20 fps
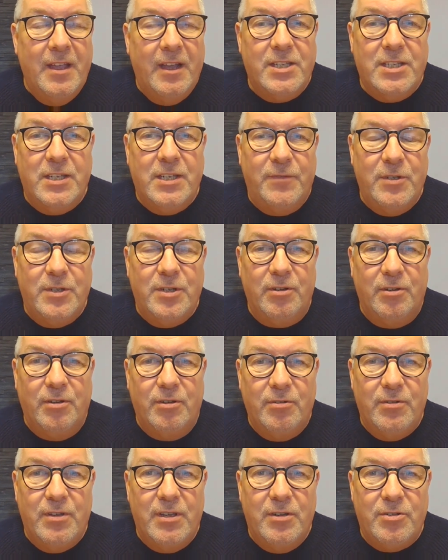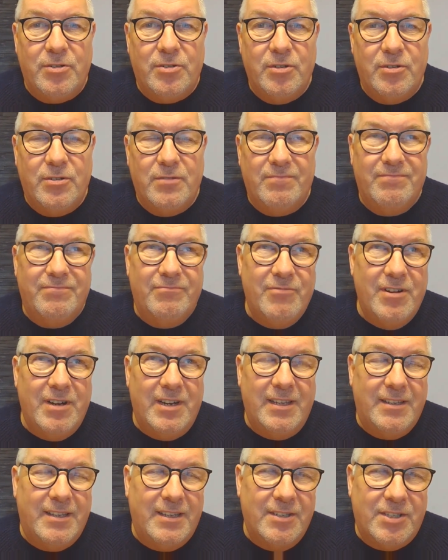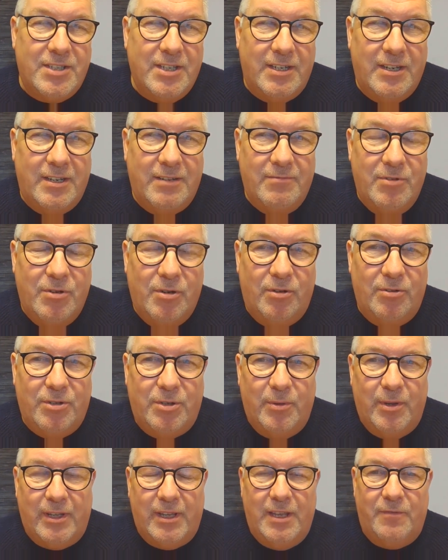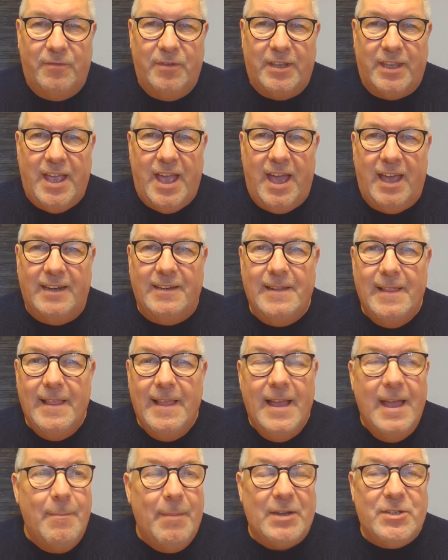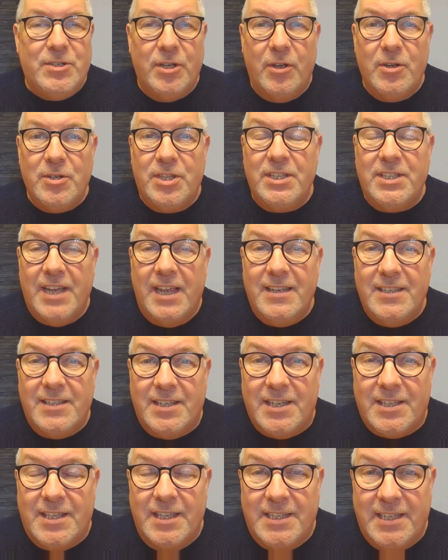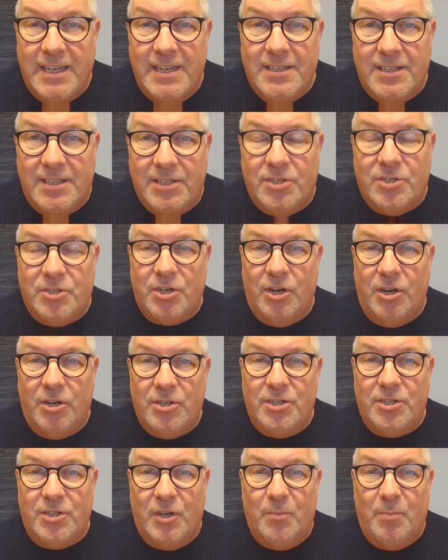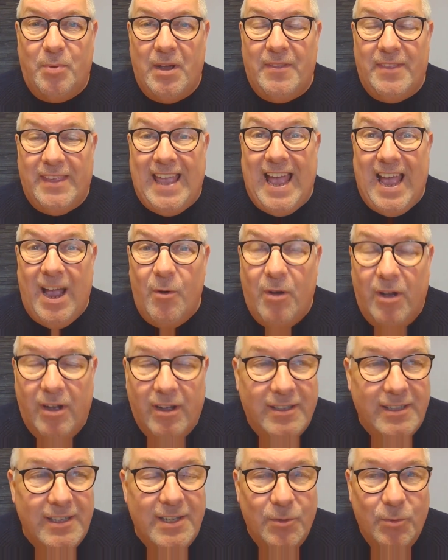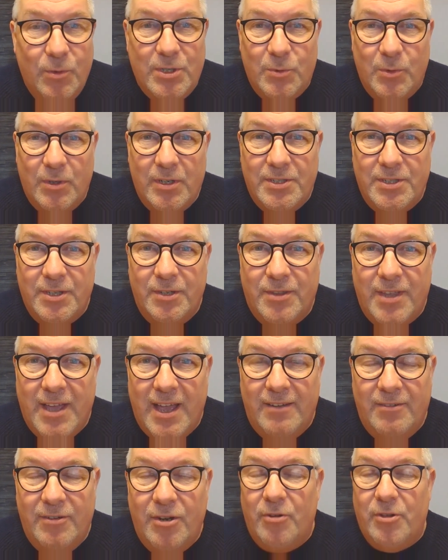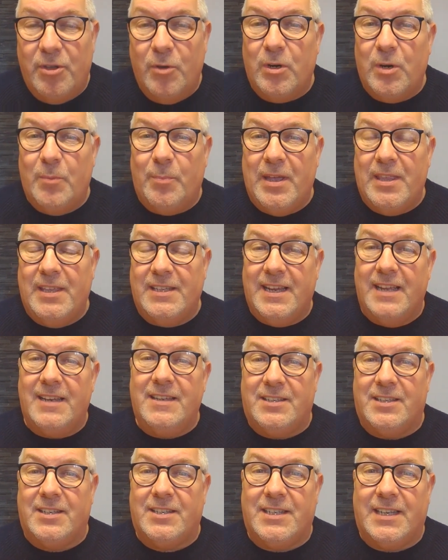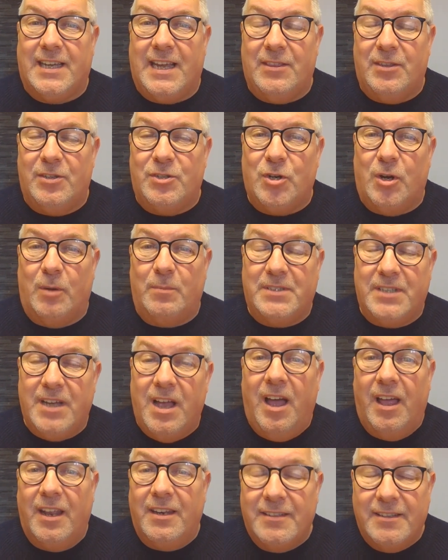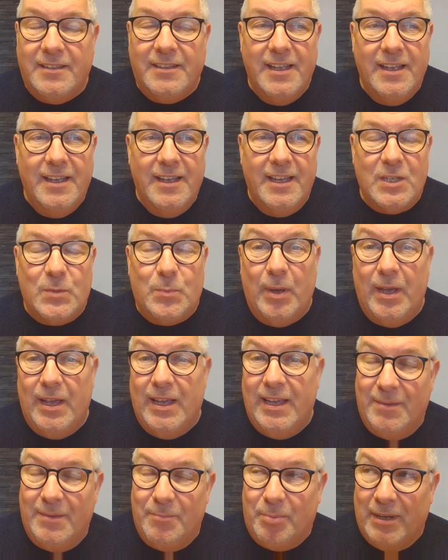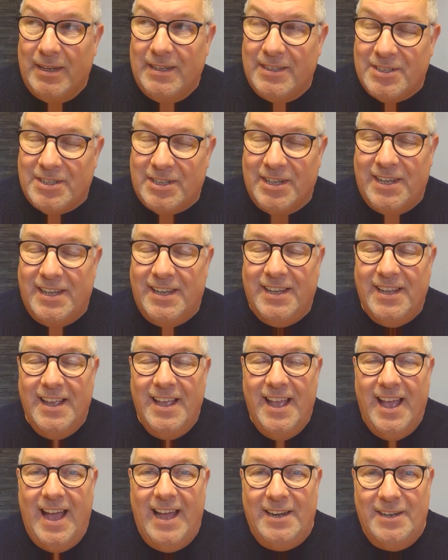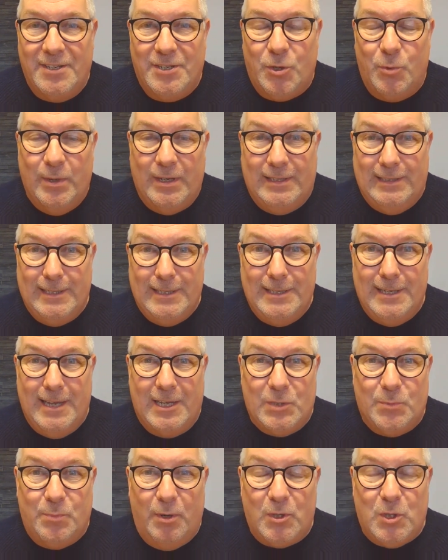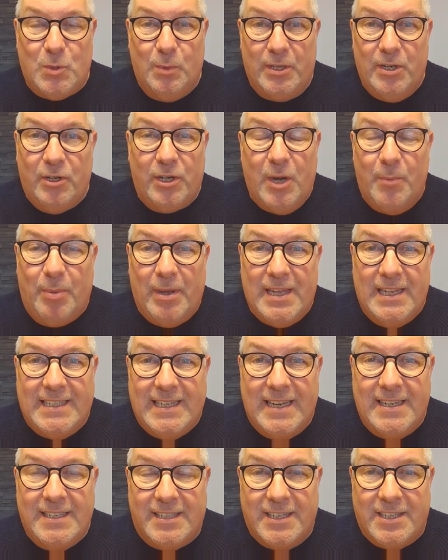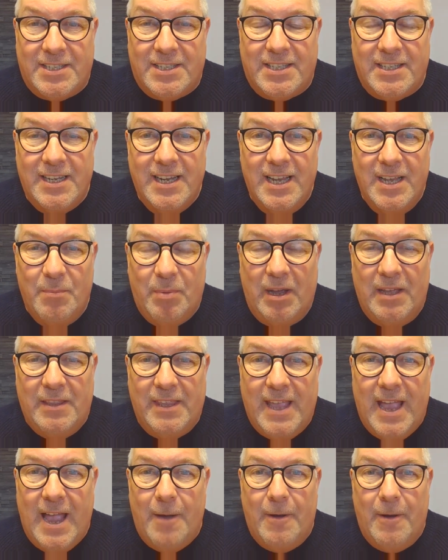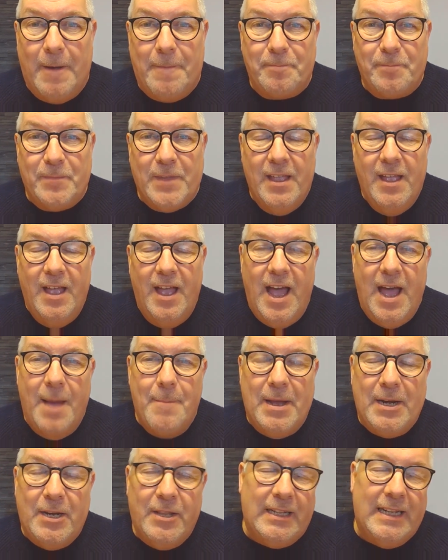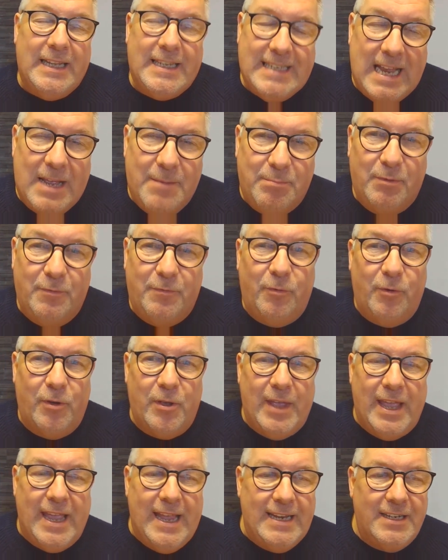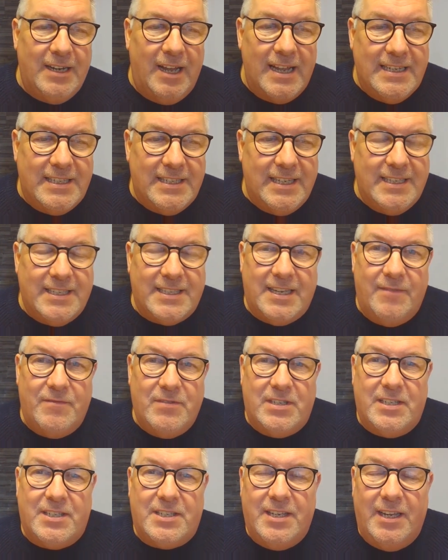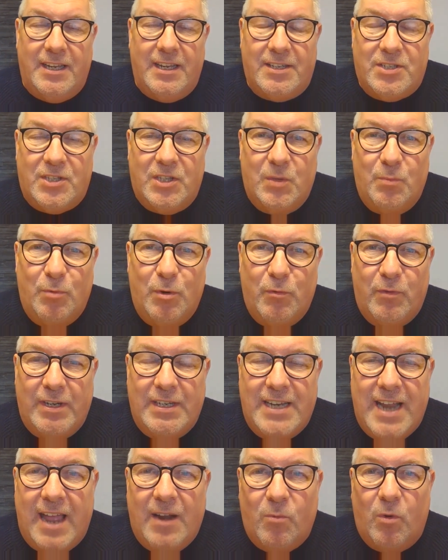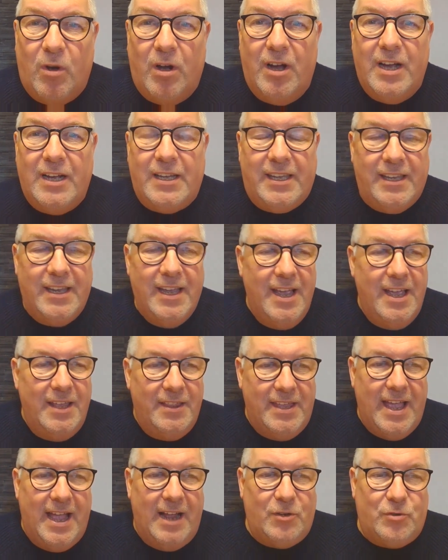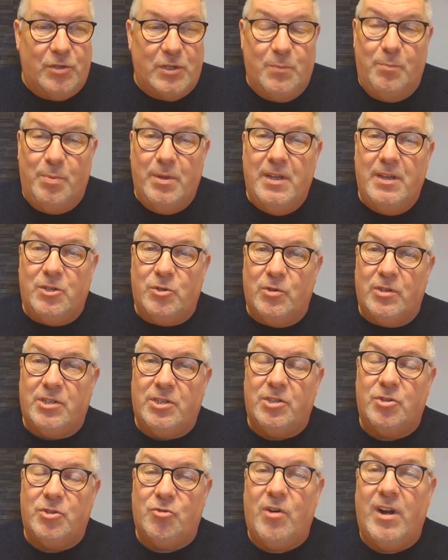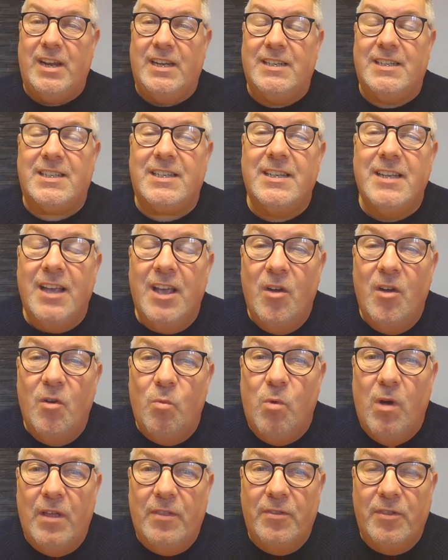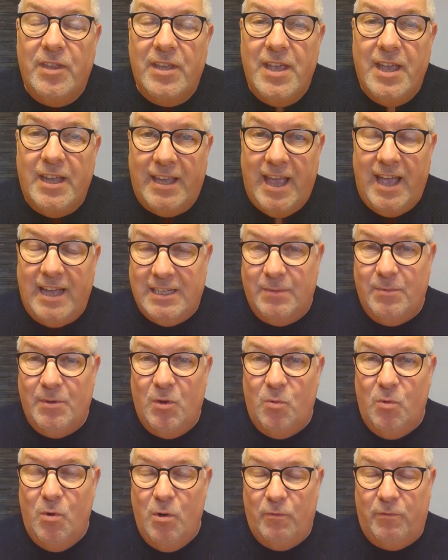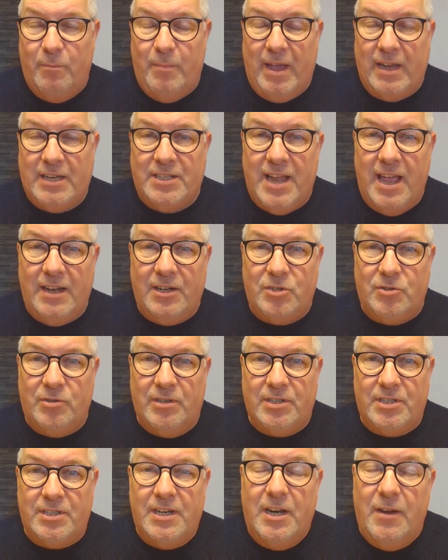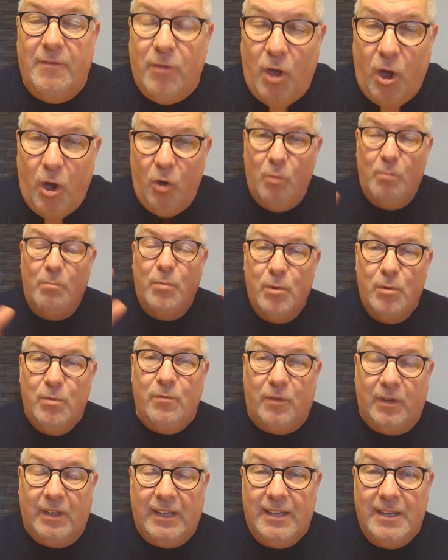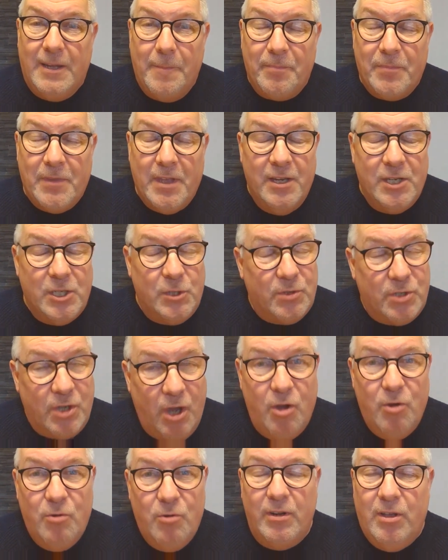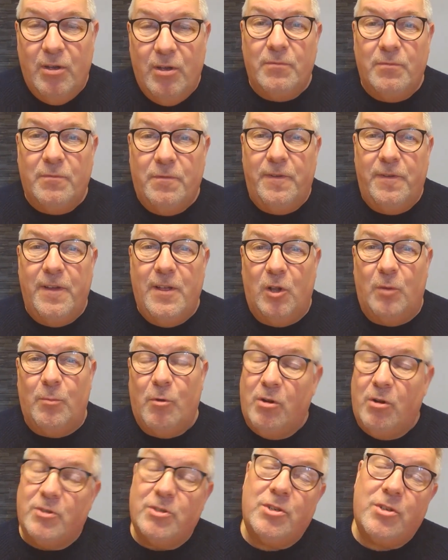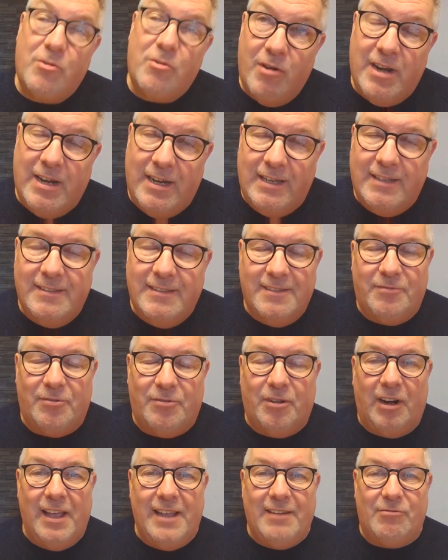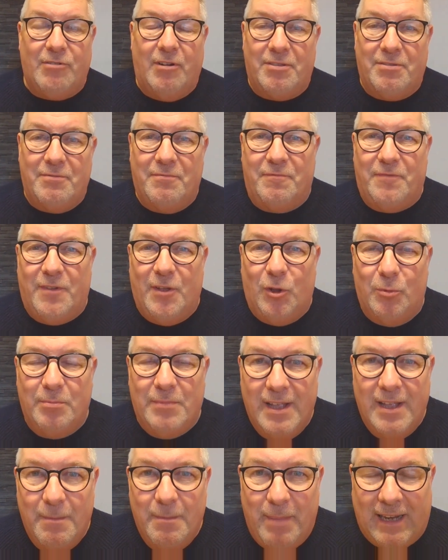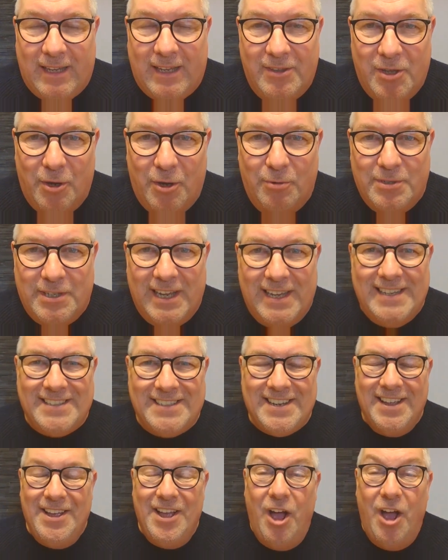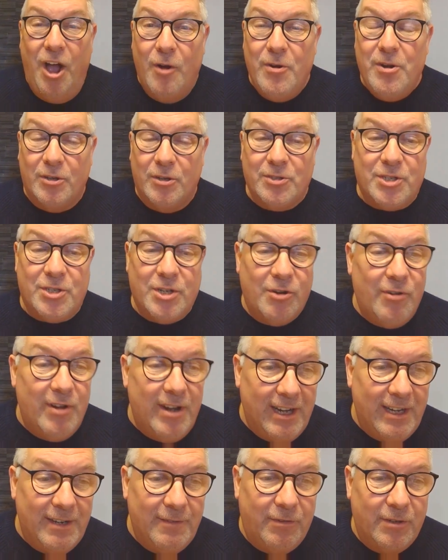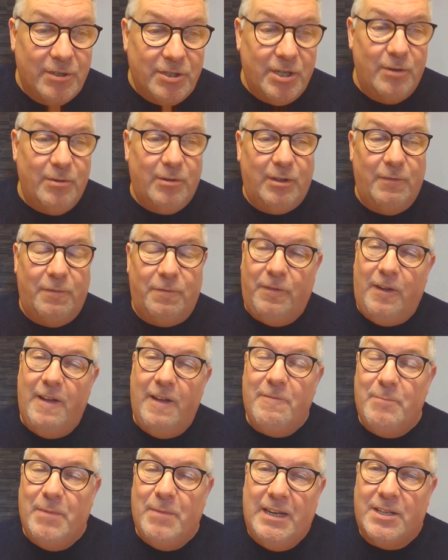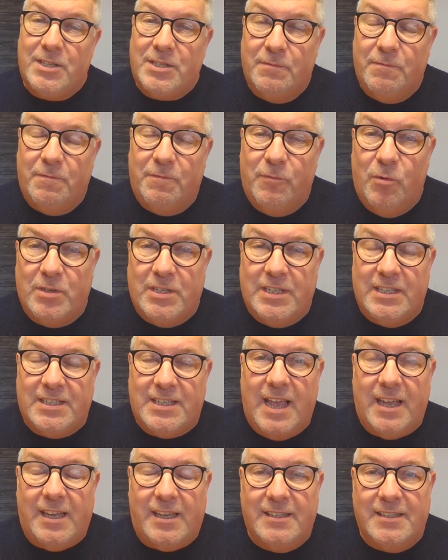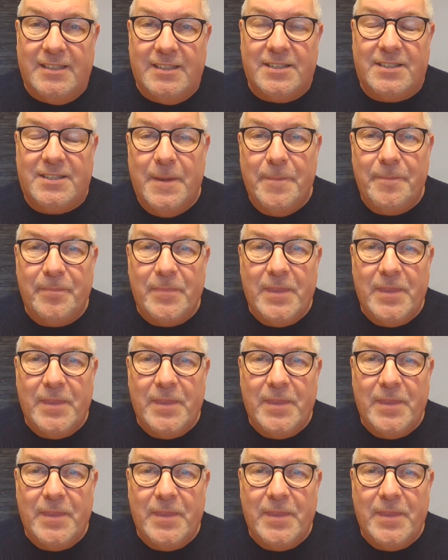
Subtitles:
Because if you do, you should really consider not doing it if you can. Imagine going to the dentist. The dentist charges you by the hour. Would you want to do that? No, you want to pay the dentist to get the job done as painlessly and as quickly as possible. You're not going to pay your dentist by the hour. Another example for you, in 1976, in the movie Network, the actress Beatrice Straight won the Academy Award for Best Actress. And over the whole movie, she was only on film or on screen, if you like, rather than film, back in the old days, only on screen for a total of 5 minutes and 40 seconds.